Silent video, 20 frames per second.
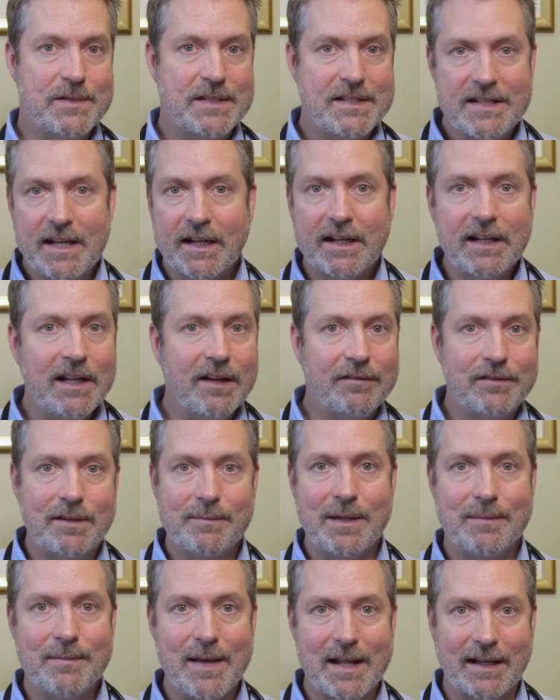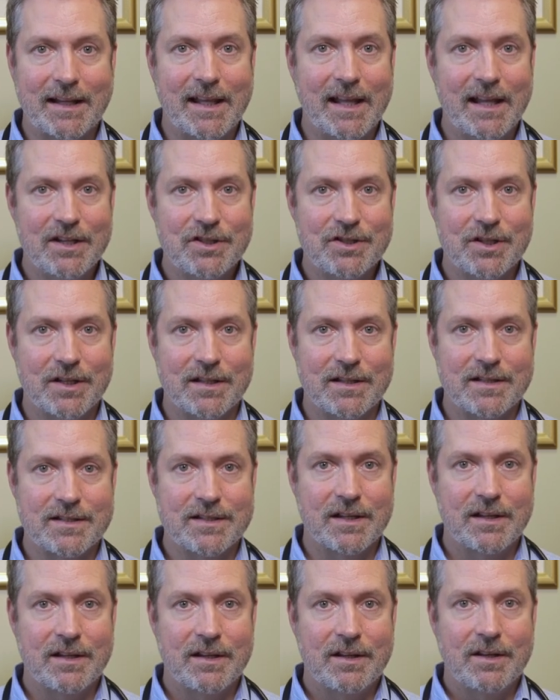sick enough to need
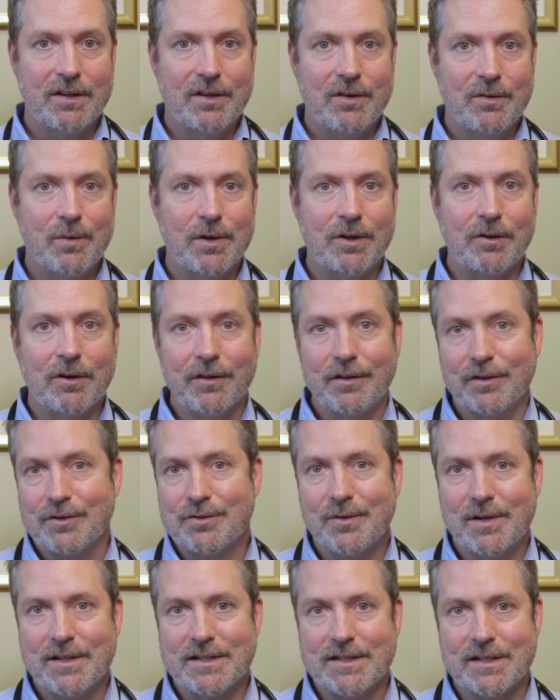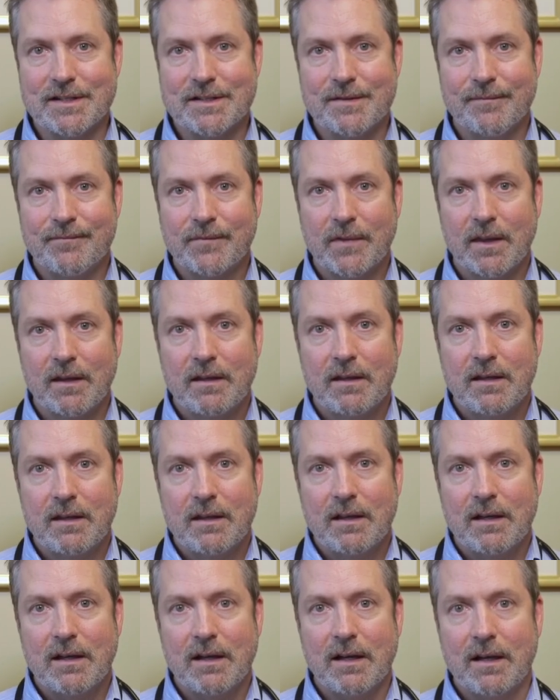medications. What are other choices?
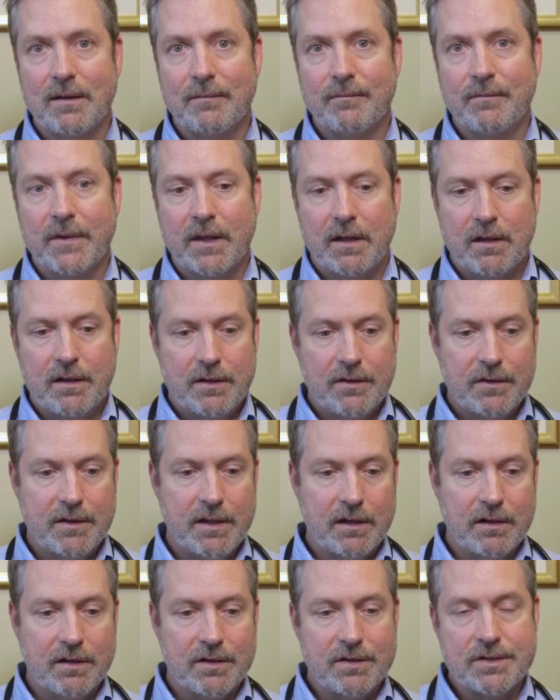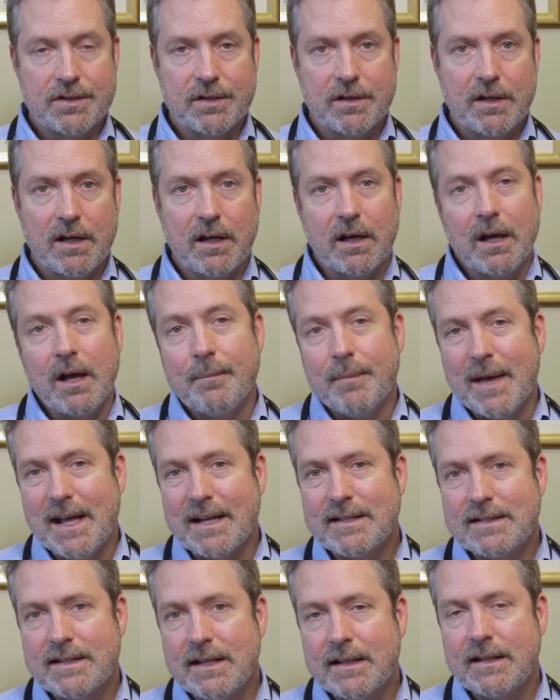Um, there's uh, a
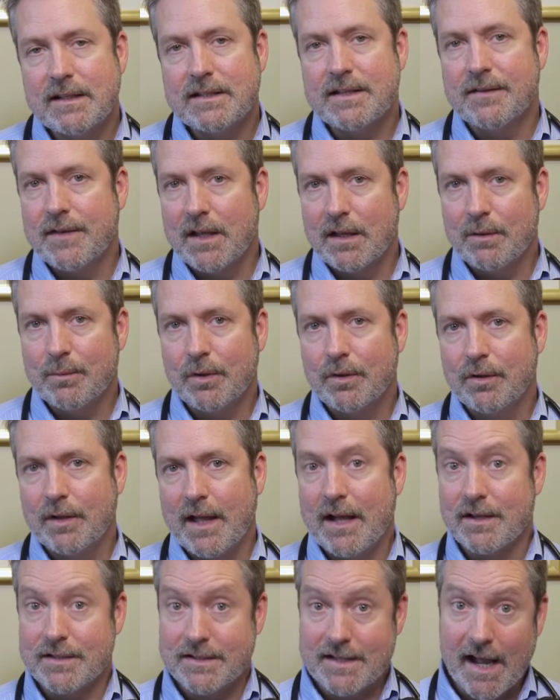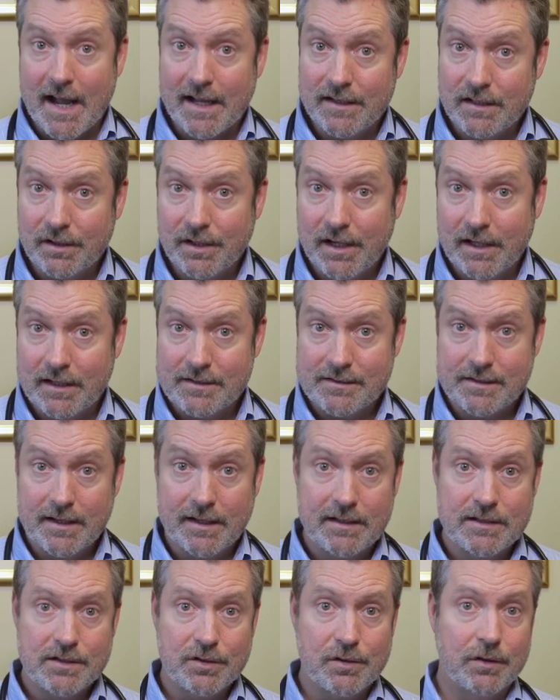medicine that's available outside the United
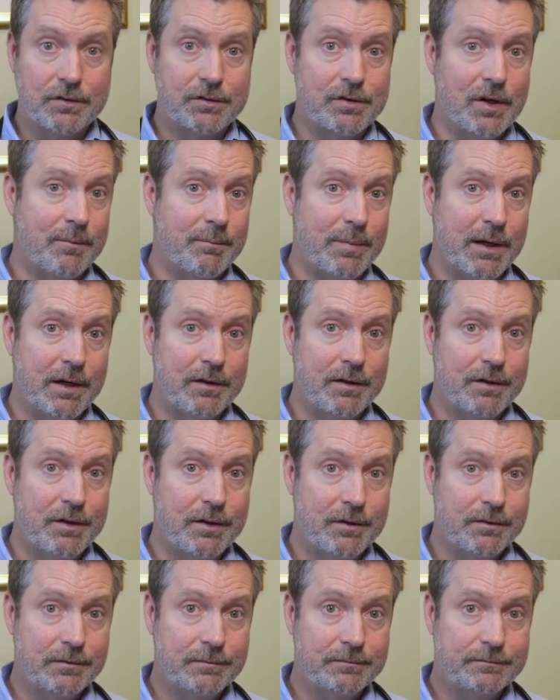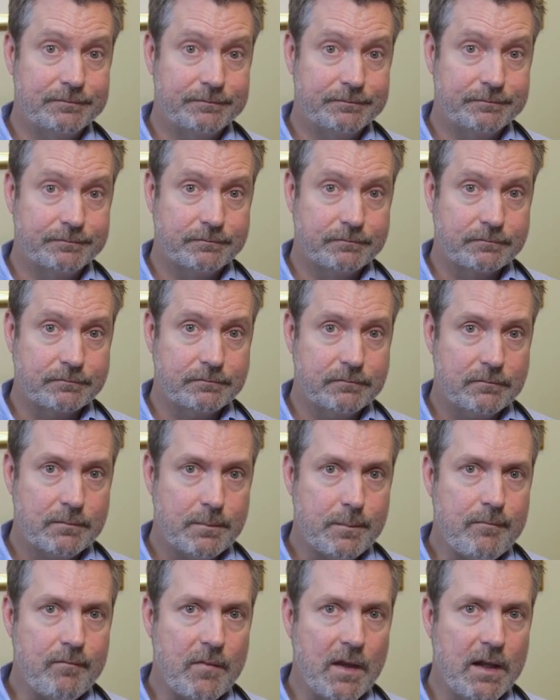States called domperidone.
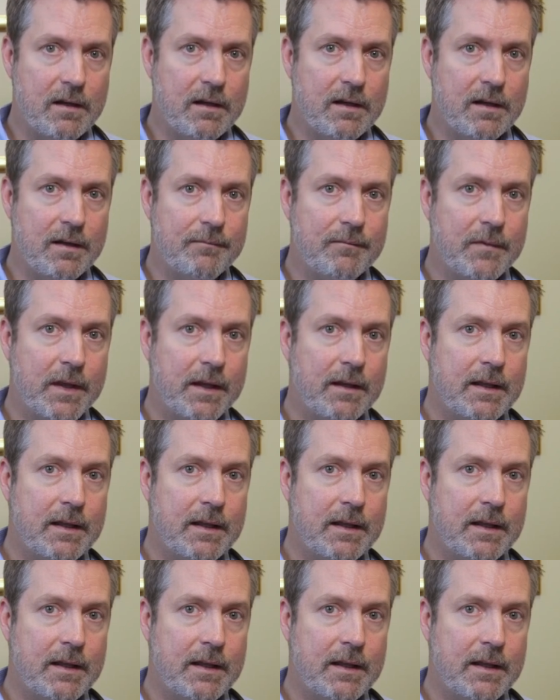Um,